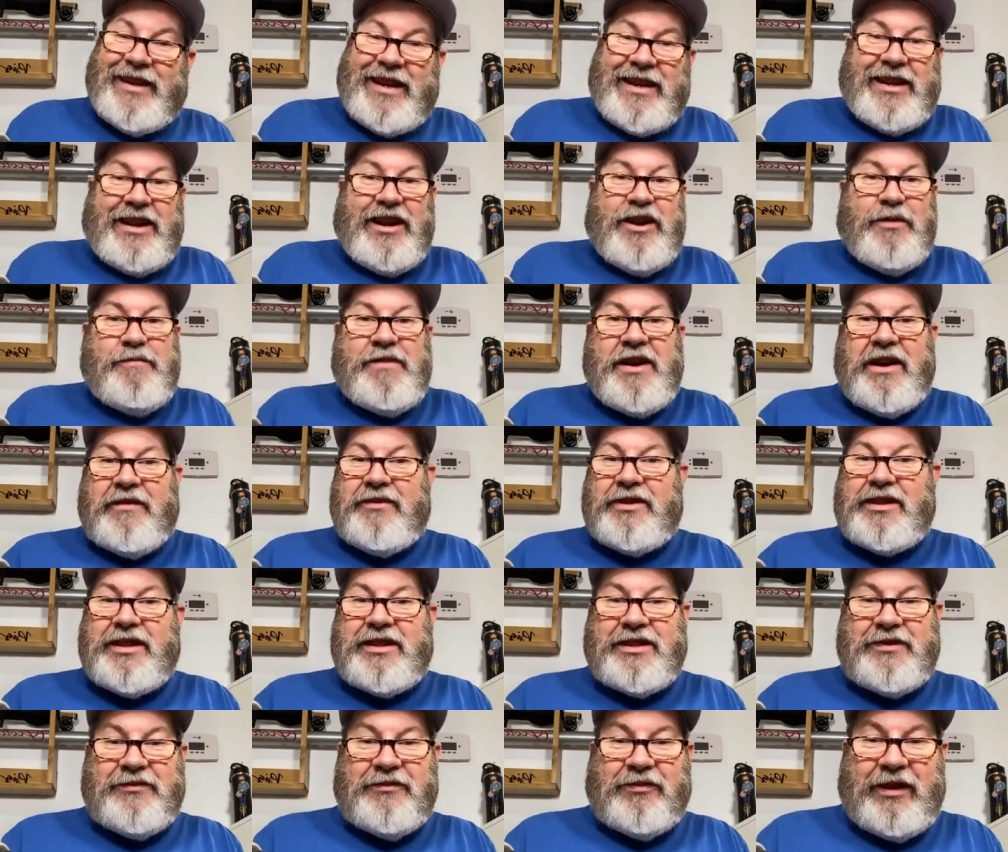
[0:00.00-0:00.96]
You know,
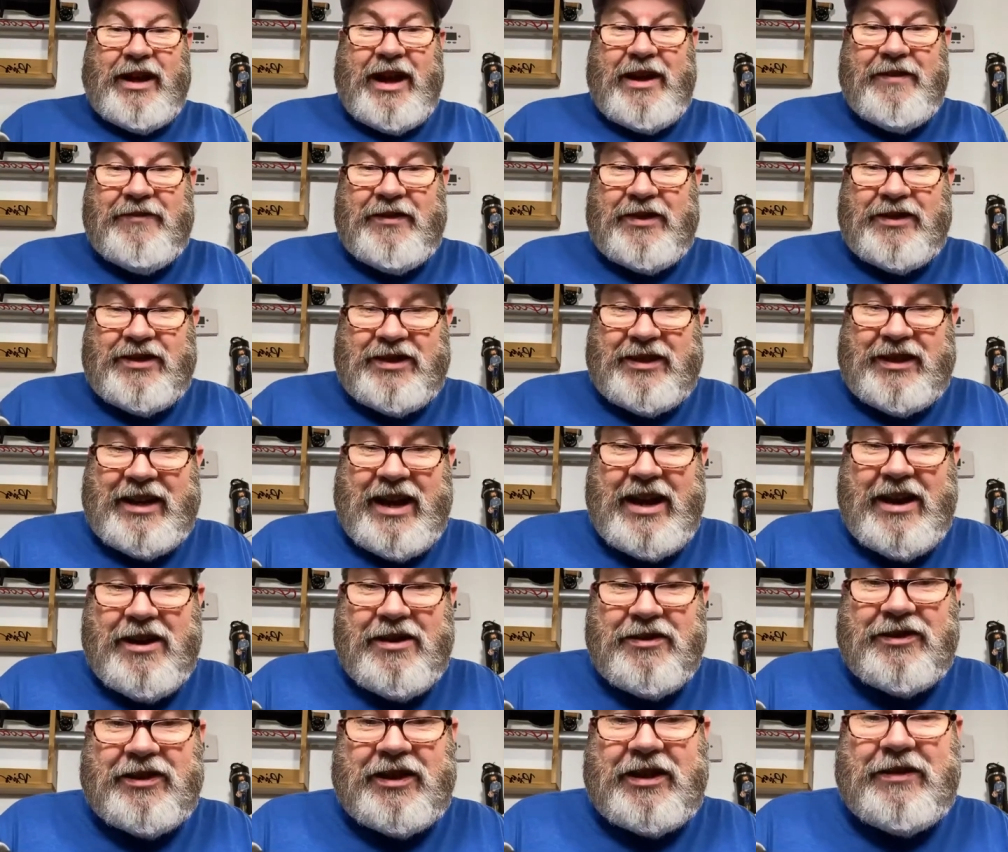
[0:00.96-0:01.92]
beverages and fly fishing, they
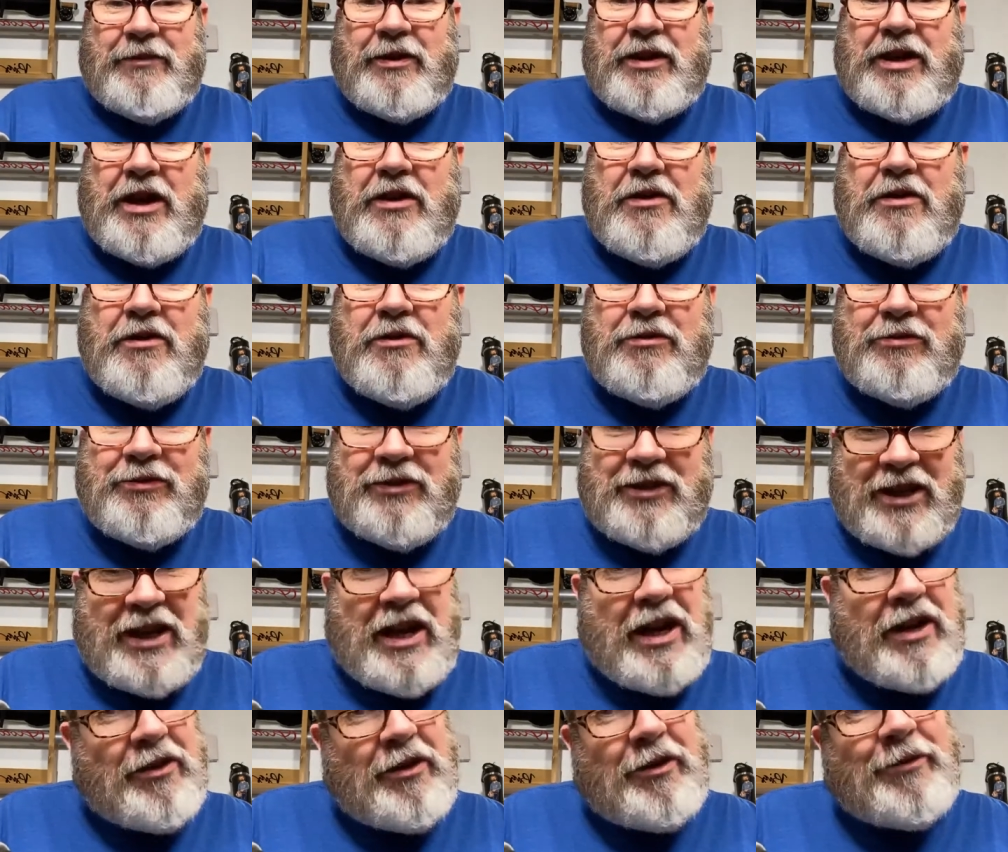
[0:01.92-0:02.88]
all seem to go
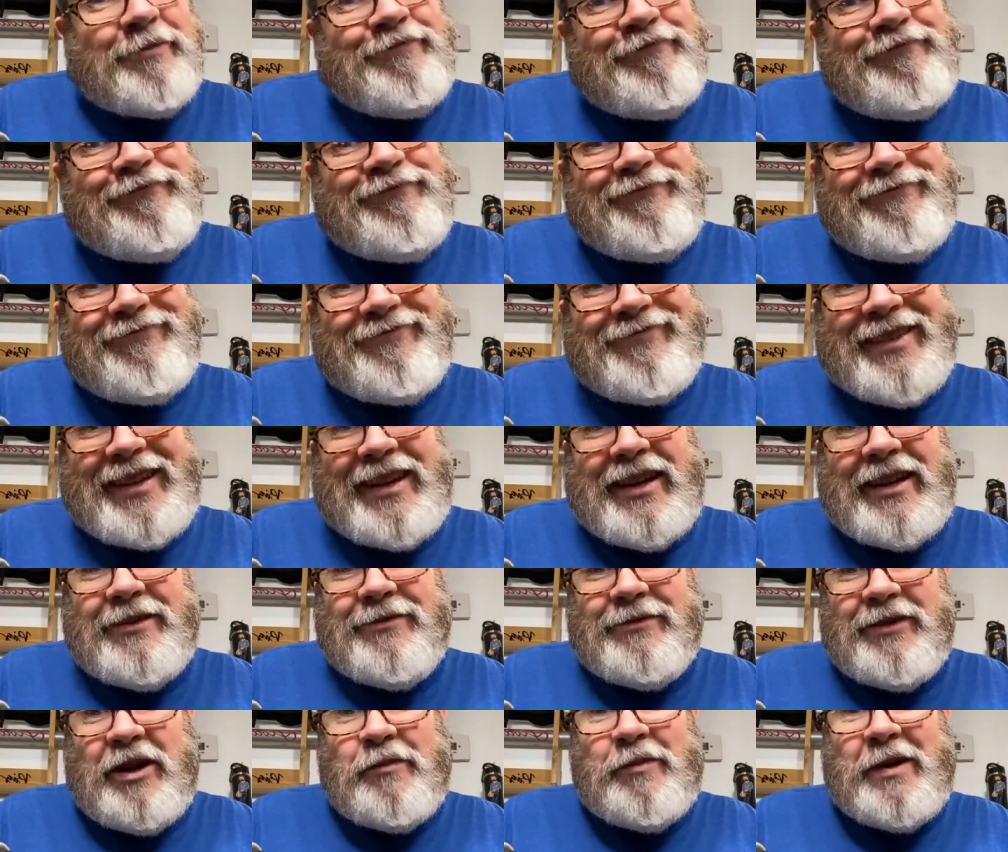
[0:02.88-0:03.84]
together,
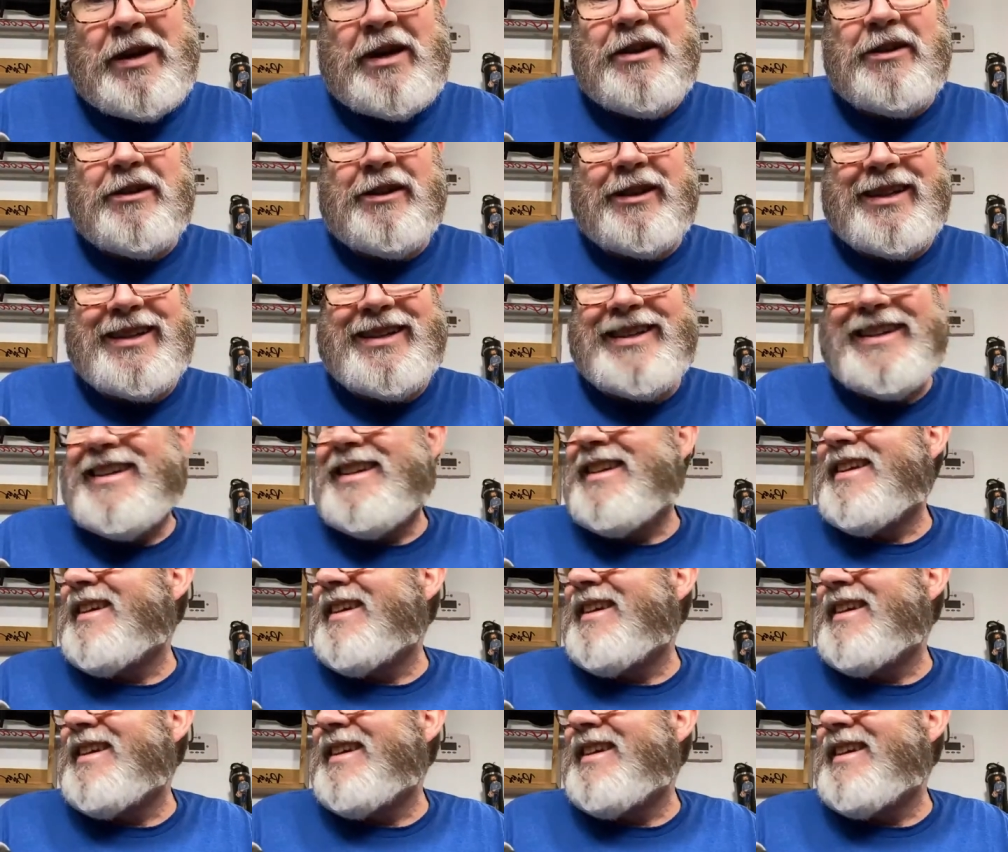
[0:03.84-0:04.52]
apparently.